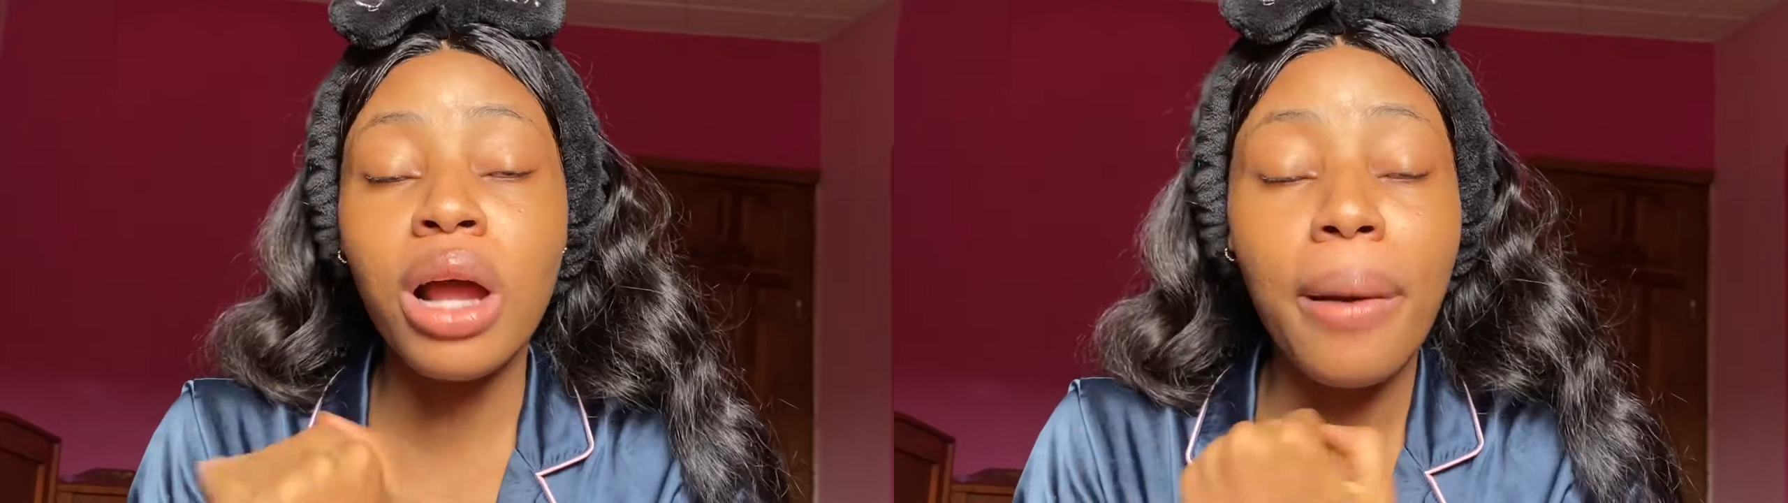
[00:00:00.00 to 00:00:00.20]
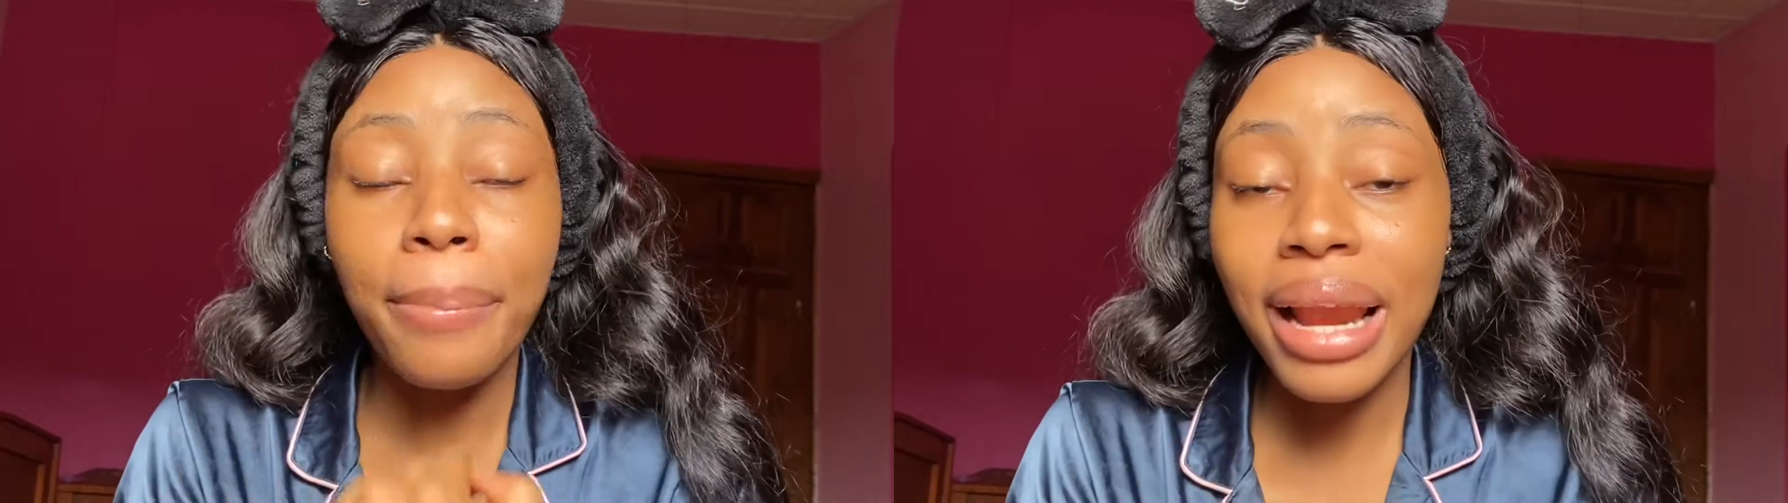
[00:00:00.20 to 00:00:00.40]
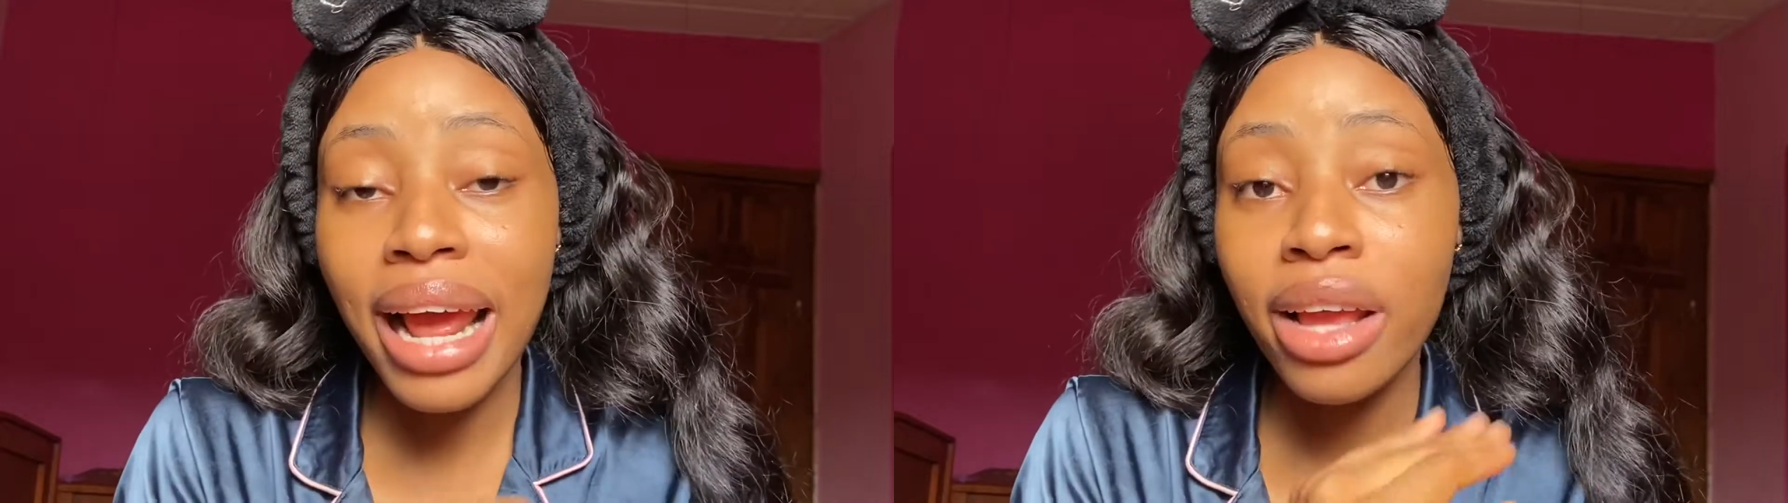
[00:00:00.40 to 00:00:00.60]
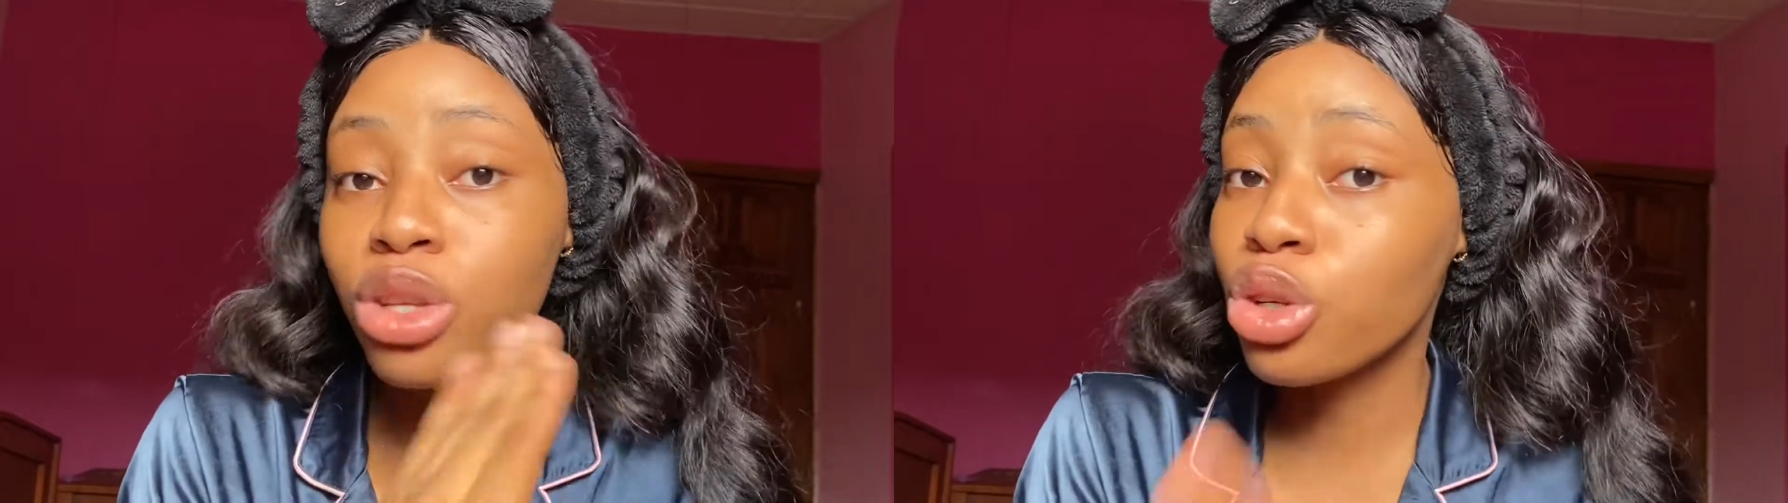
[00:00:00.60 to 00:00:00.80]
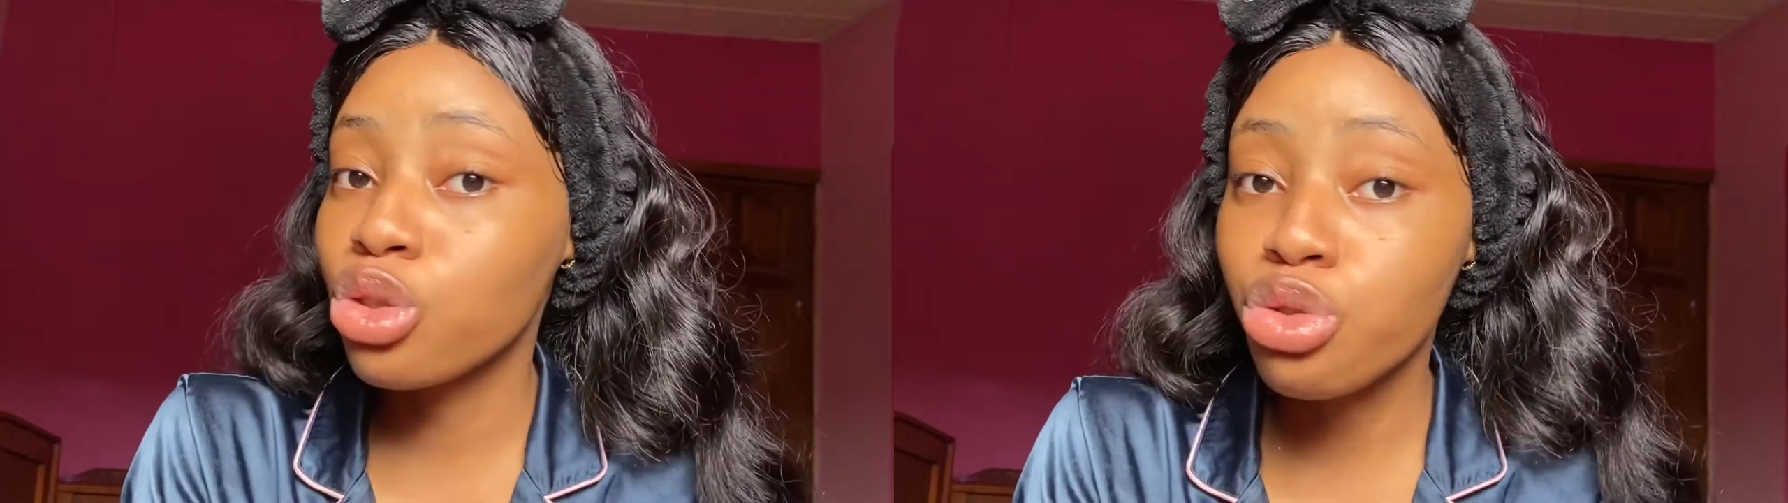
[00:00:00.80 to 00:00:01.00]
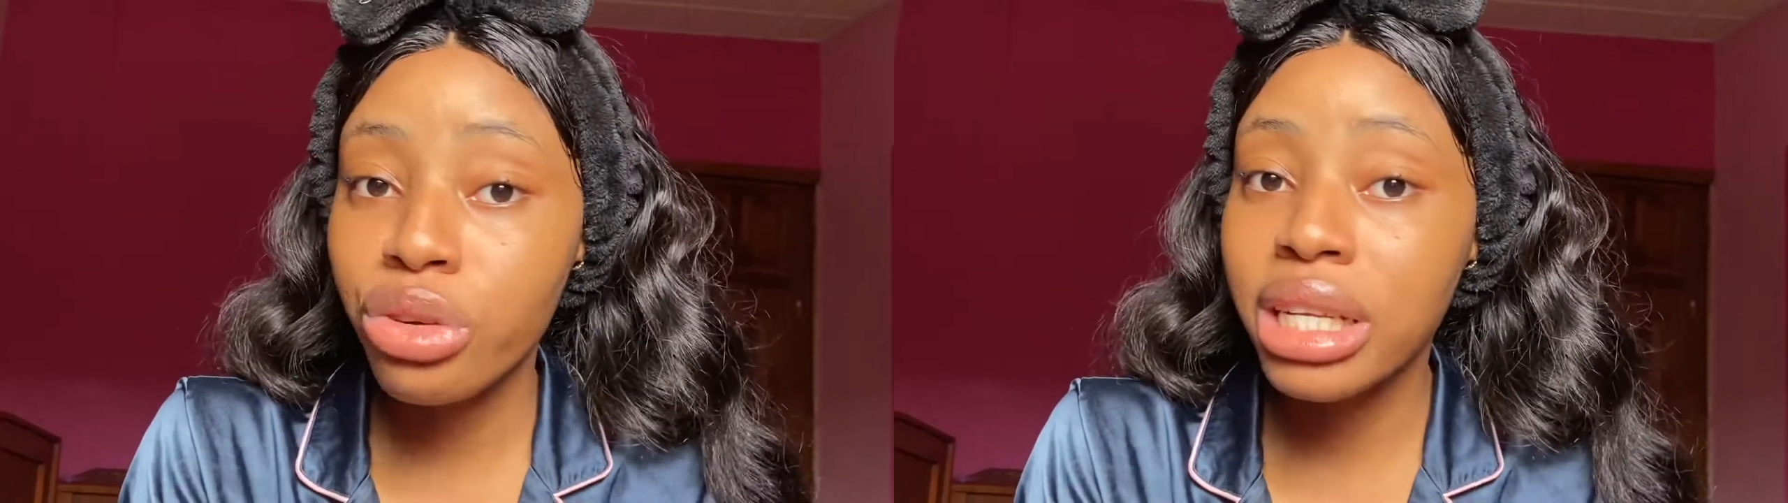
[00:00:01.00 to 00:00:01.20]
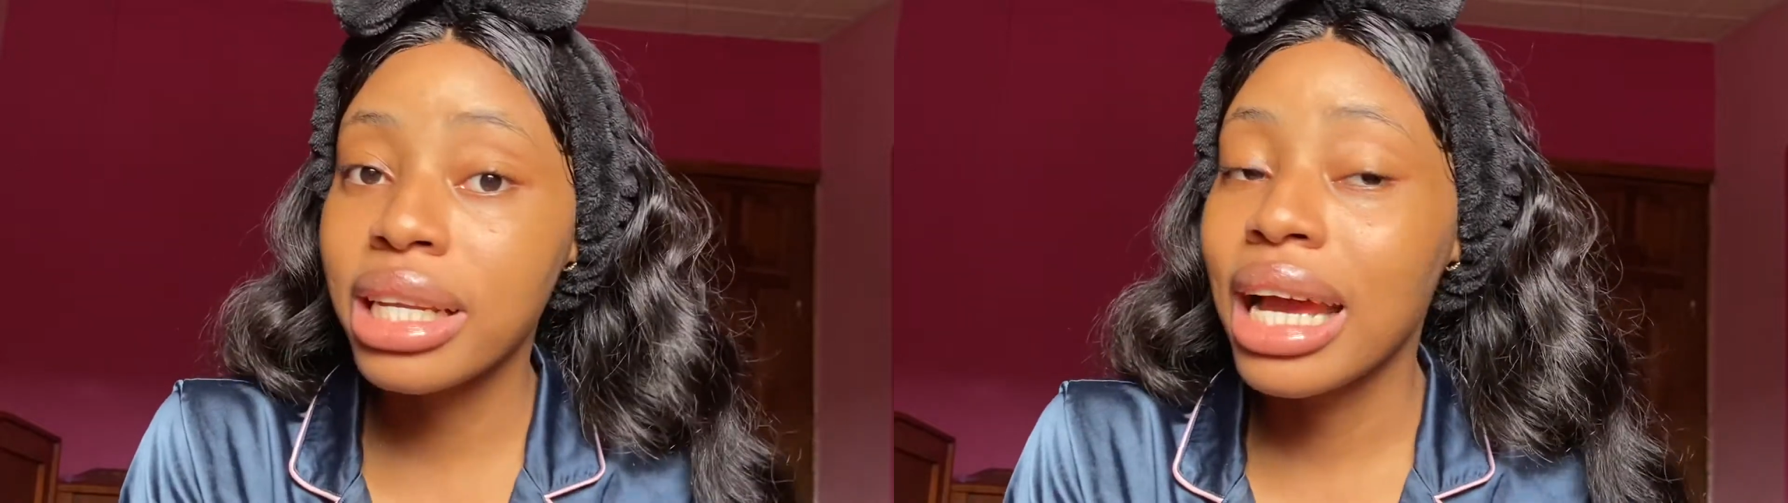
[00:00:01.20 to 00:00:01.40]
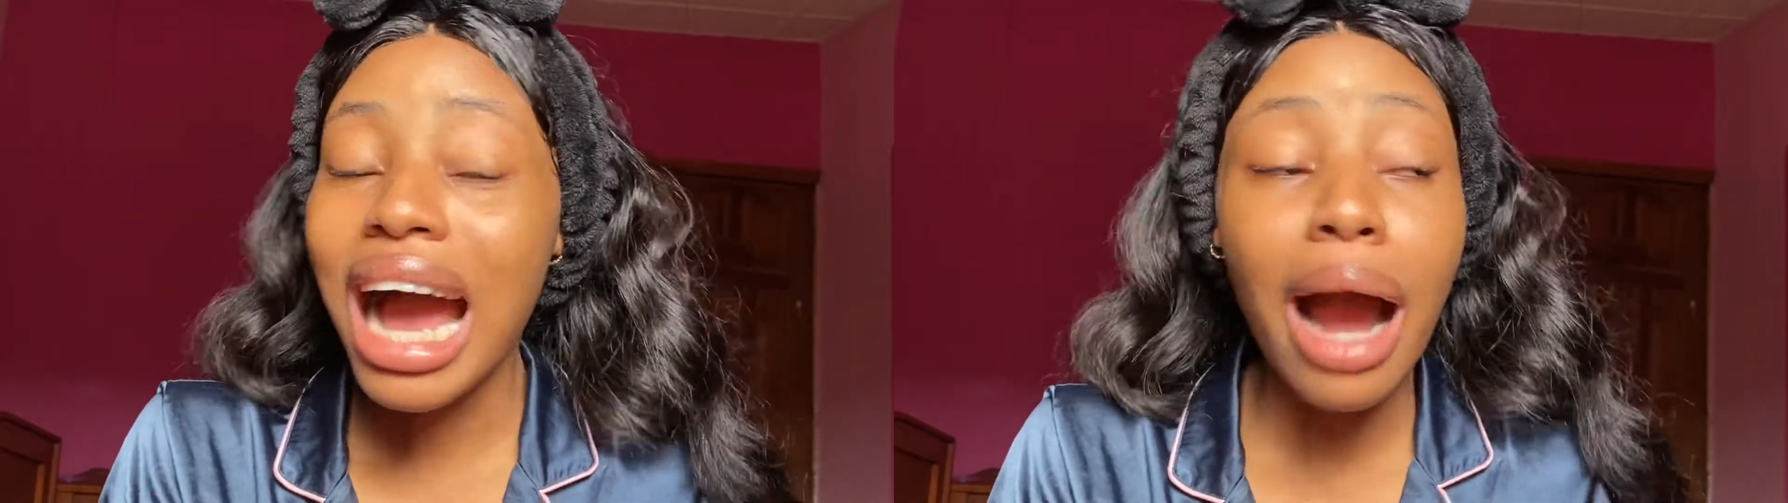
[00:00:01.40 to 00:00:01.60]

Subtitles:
to apply sunscreen,